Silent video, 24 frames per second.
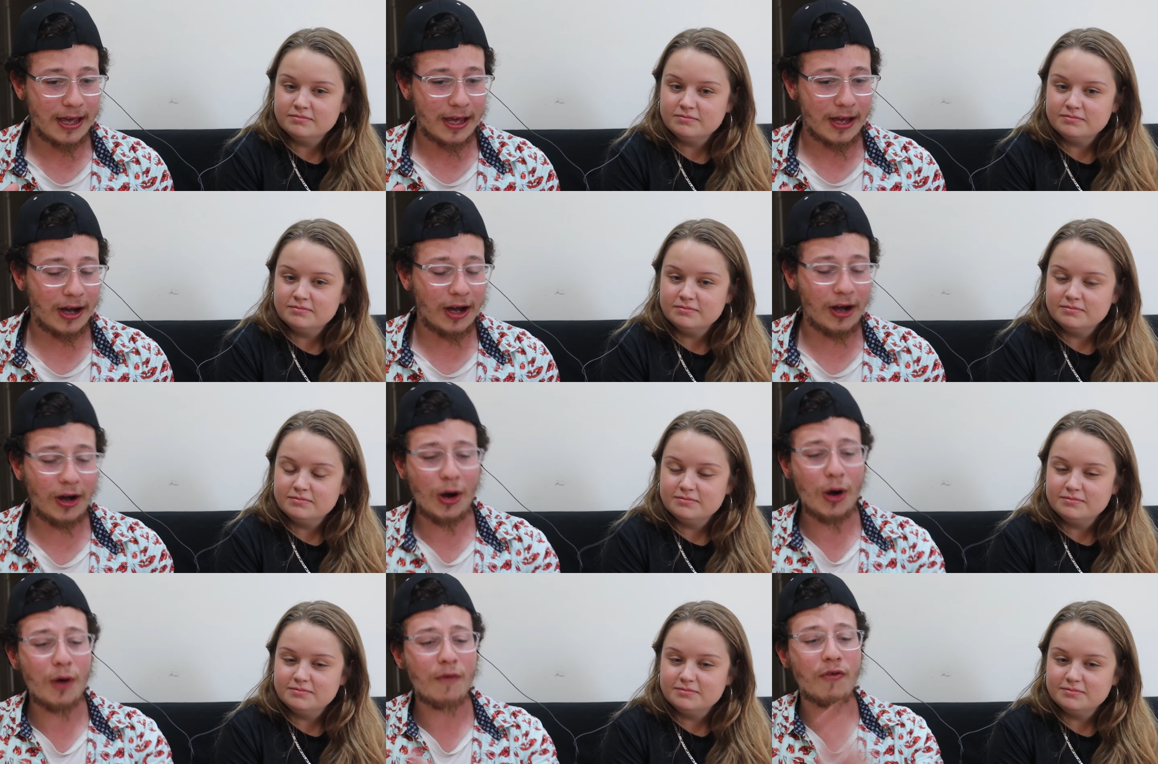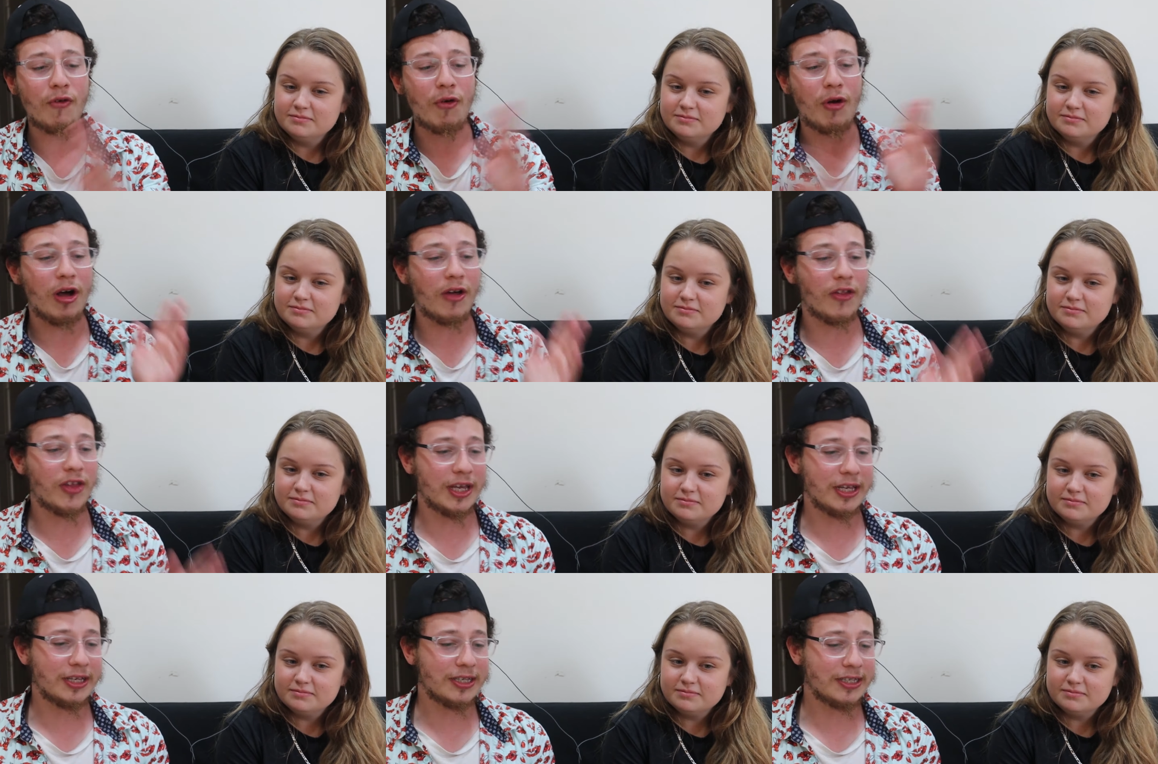Speaker 1: Uh,
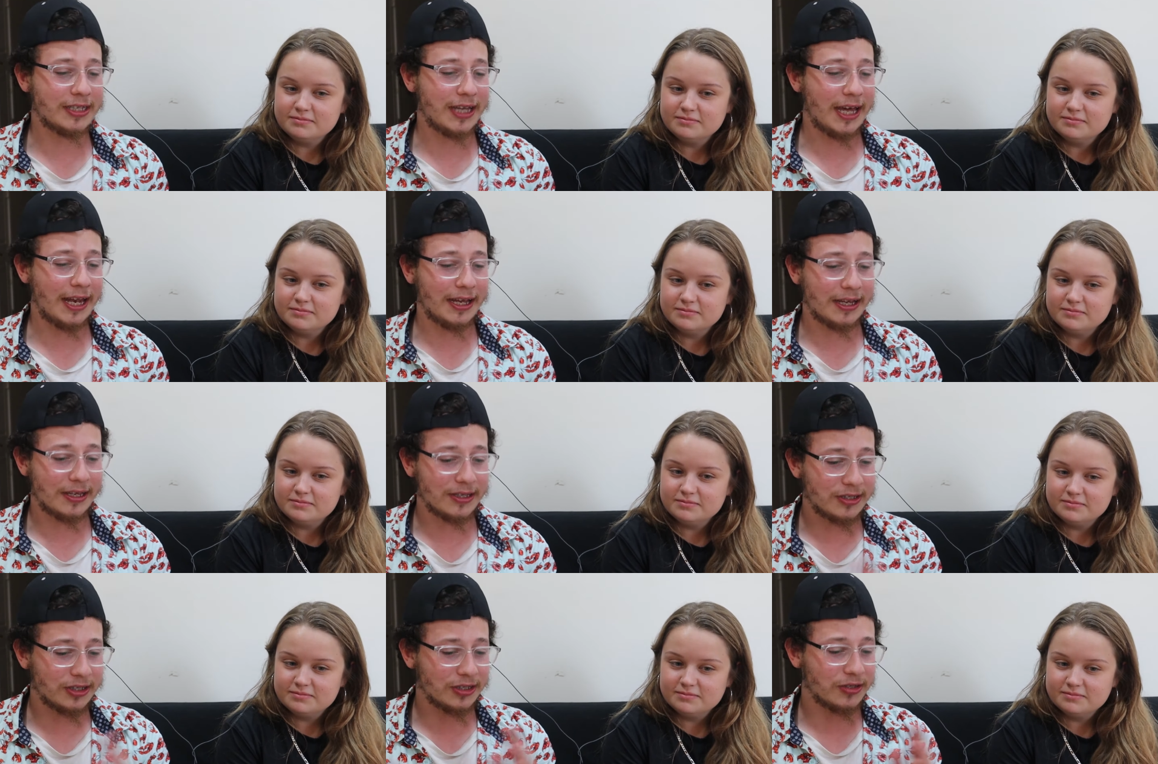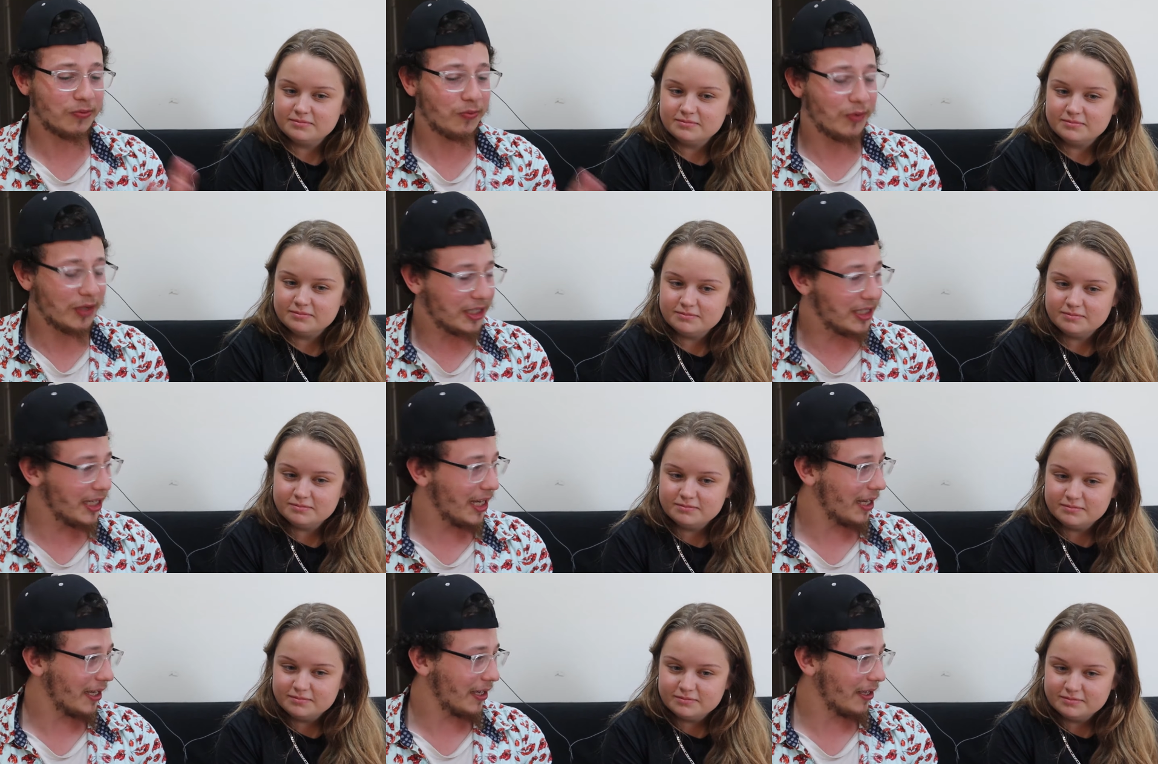overall, the aesthetic is just
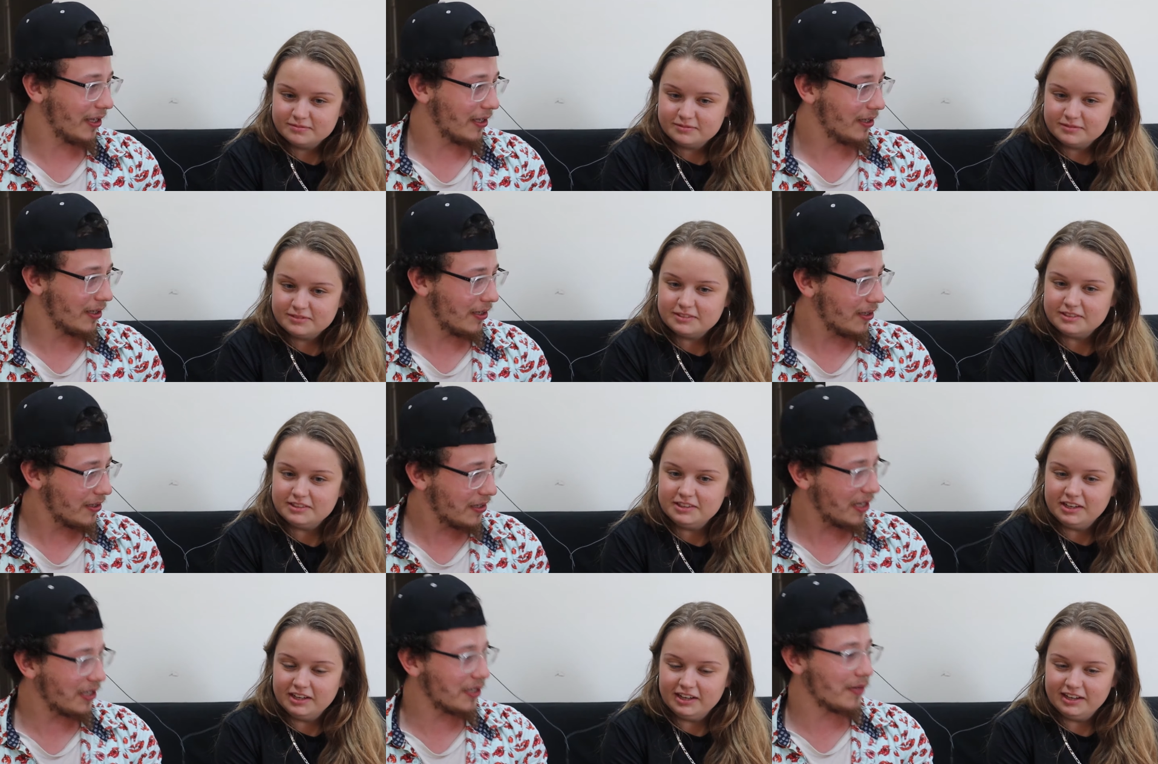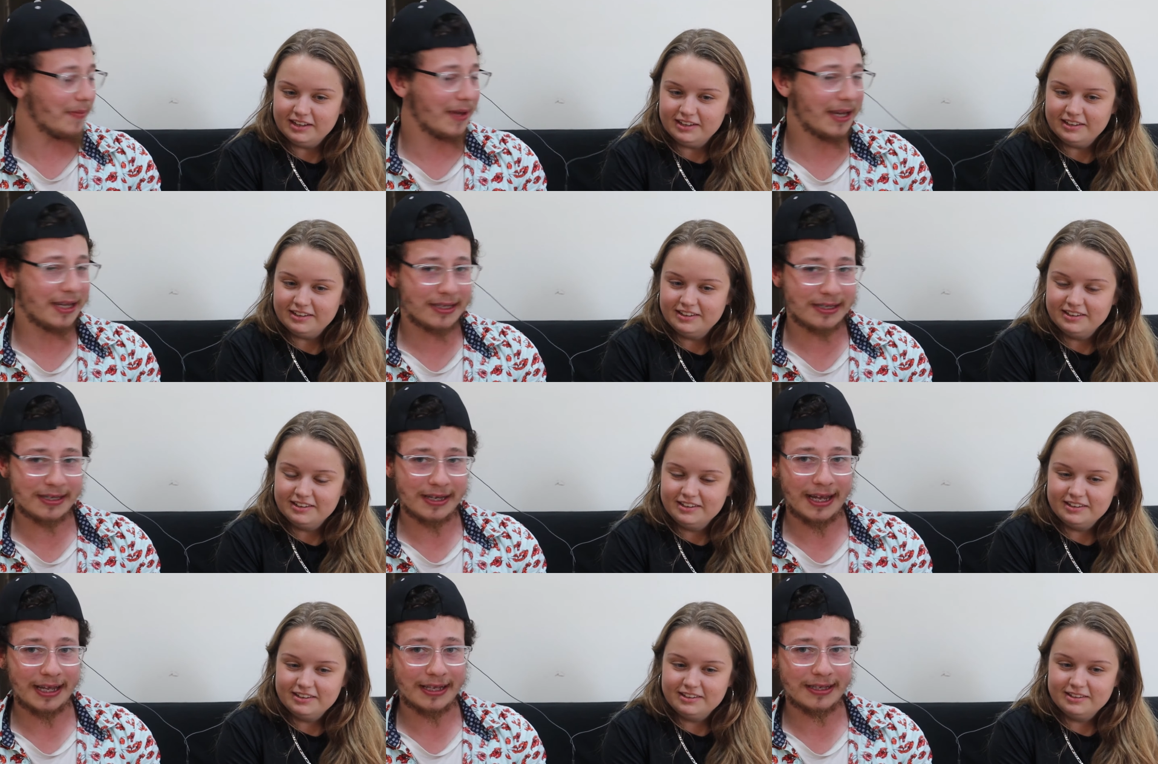ridiculous. It yeah. doesn't make
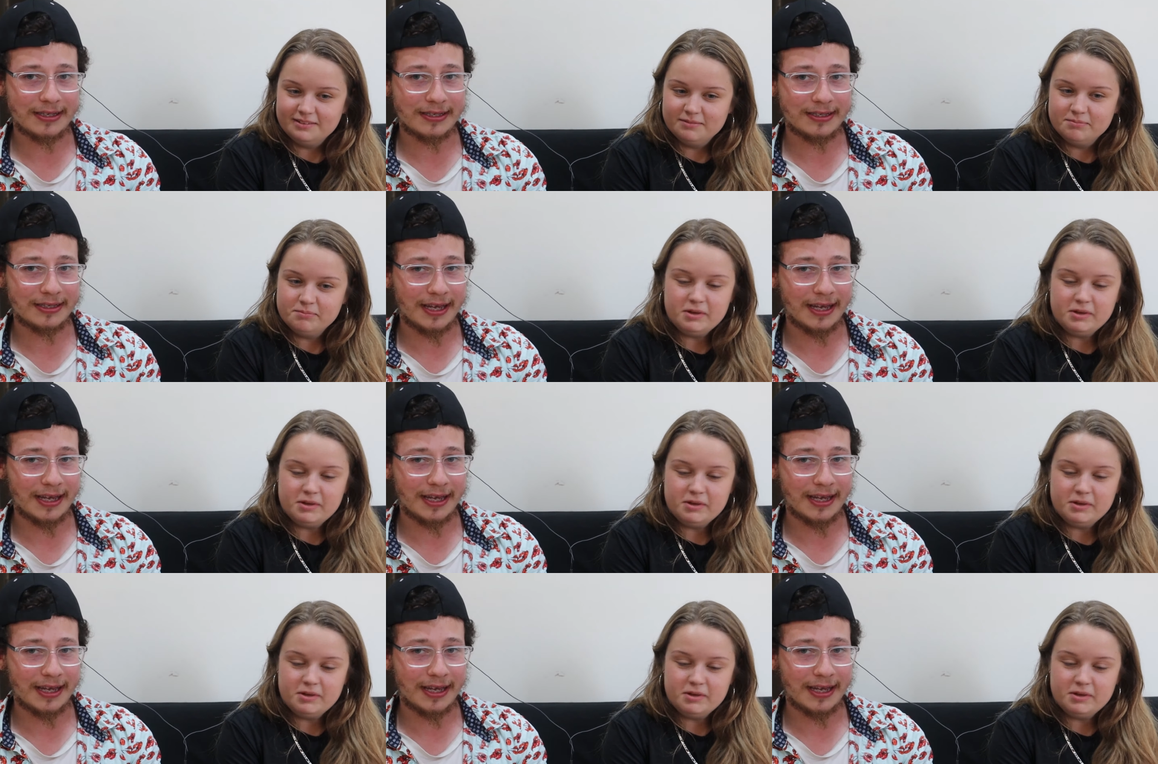sense.